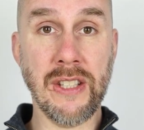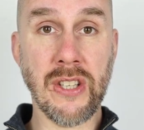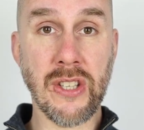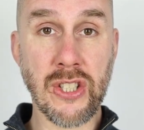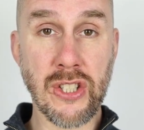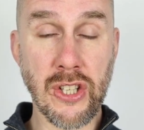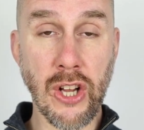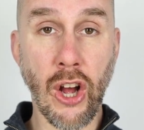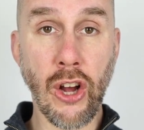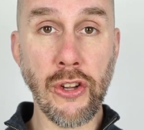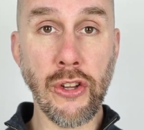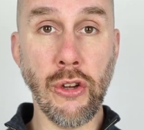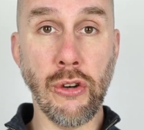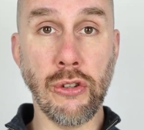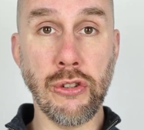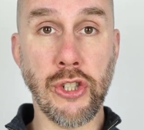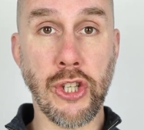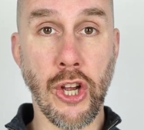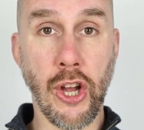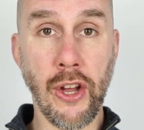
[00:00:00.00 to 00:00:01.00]
to start your
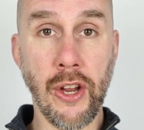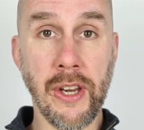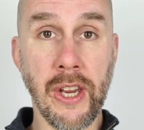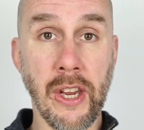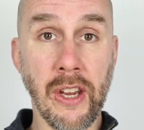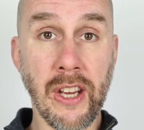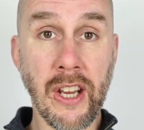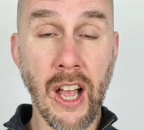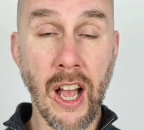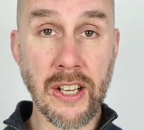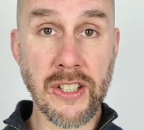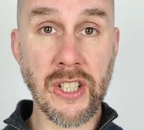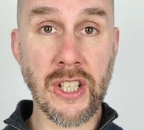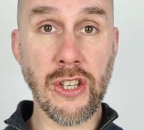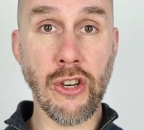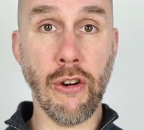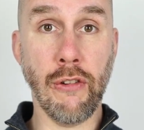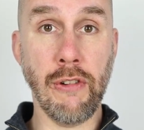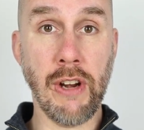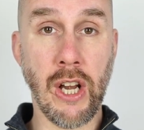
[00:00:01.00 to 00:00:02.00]
journey in cutting
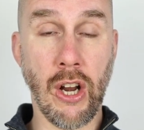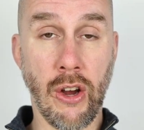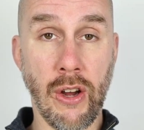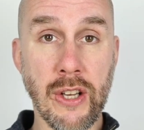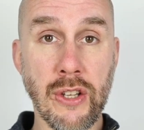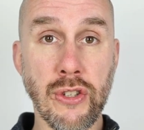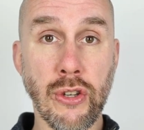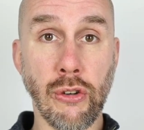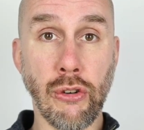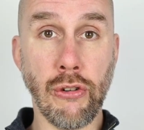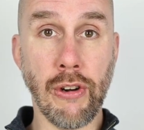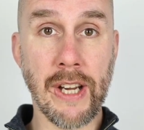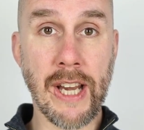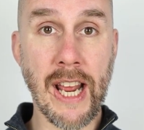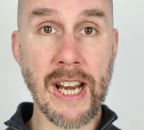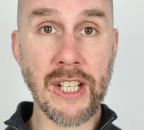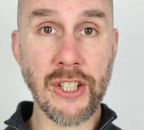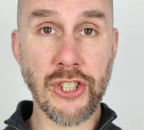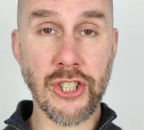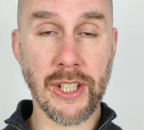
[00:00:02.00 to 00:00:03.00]
your reliance on grid
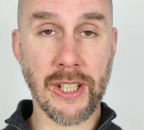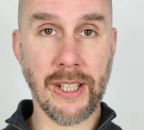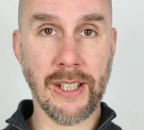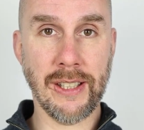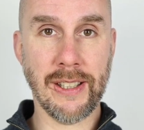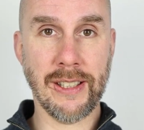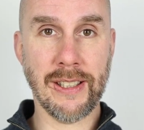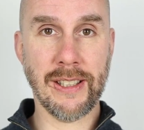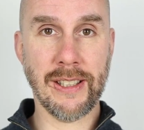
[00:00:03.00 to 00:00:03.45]
energy.